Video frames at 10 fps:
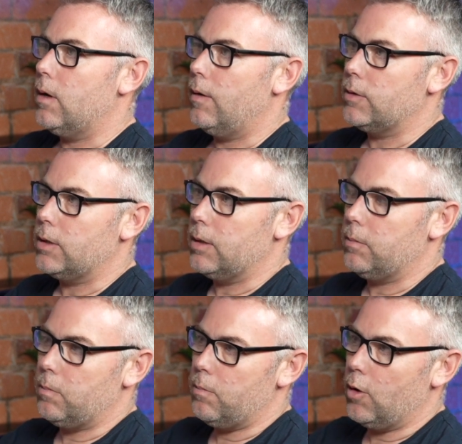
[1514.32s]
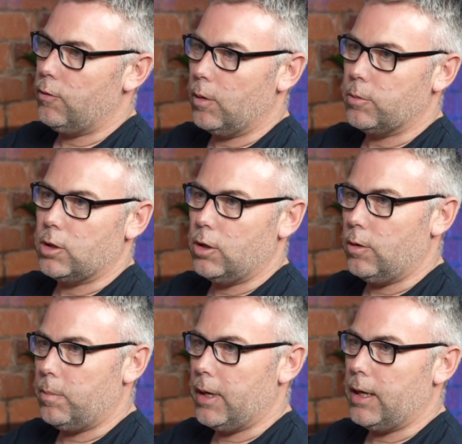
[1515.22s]
obviously moved up to do
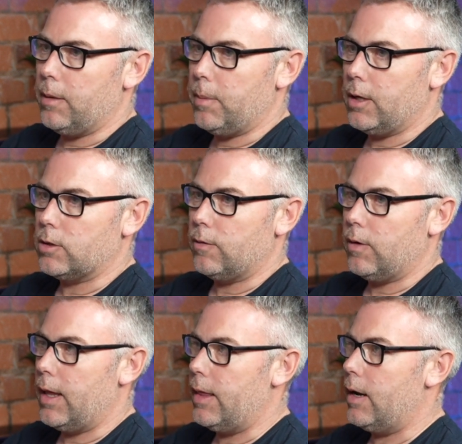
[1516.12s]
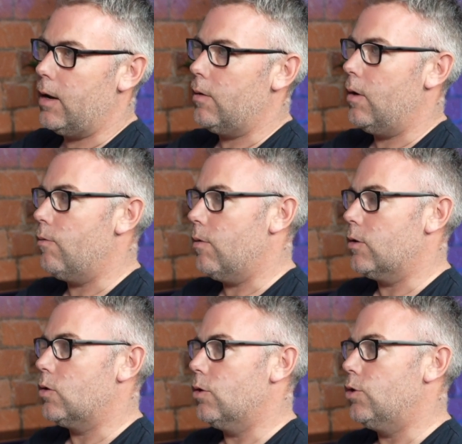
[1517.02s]
the PDP and stuff like that, and then I
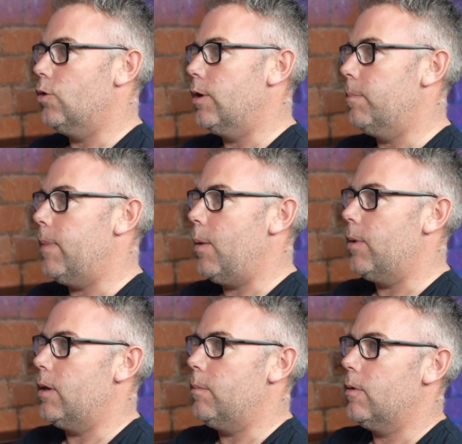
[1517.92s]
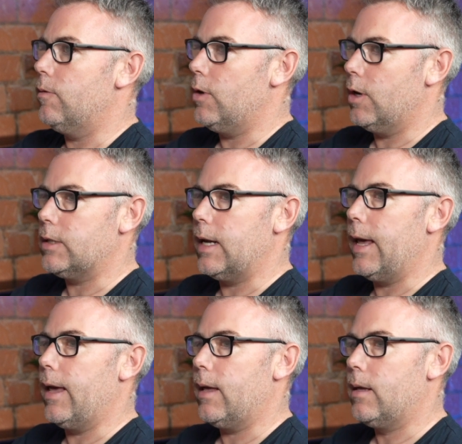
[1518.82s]
sort of joined back with him a few years
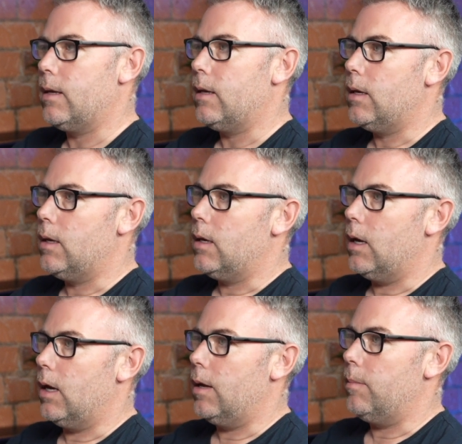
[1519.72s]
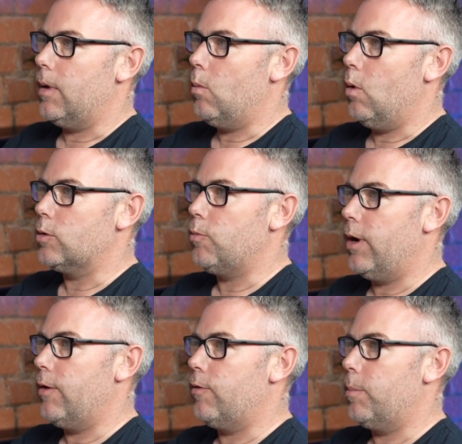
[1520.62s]
later. And what was
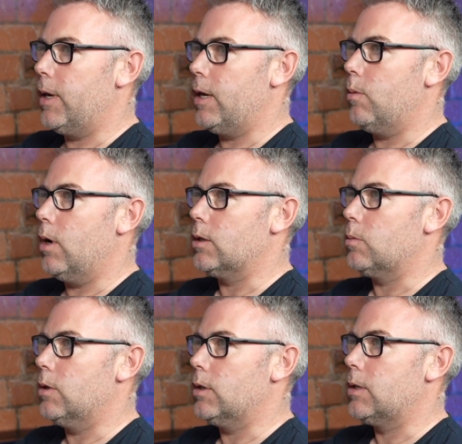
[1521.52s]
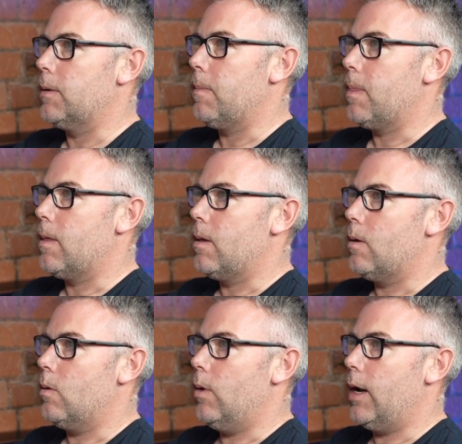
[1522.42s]
brilliant for Pete was
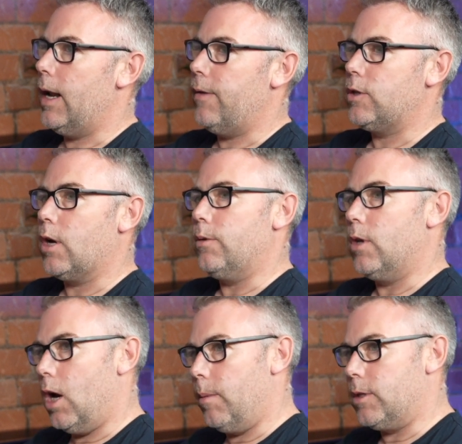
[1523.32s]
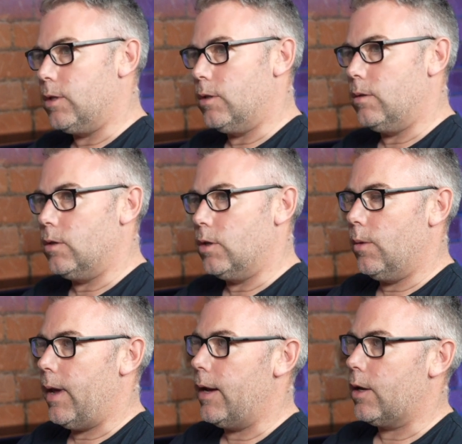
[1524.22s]
when I left to go Derby to
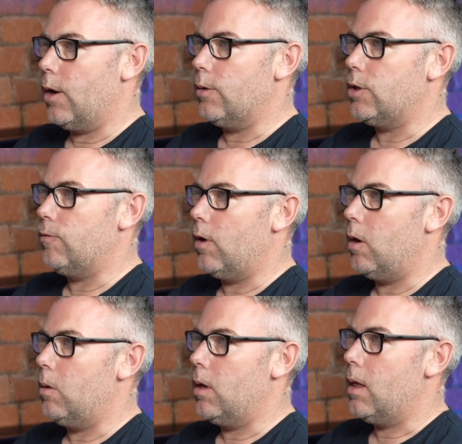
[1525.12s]
do a head of coaching role,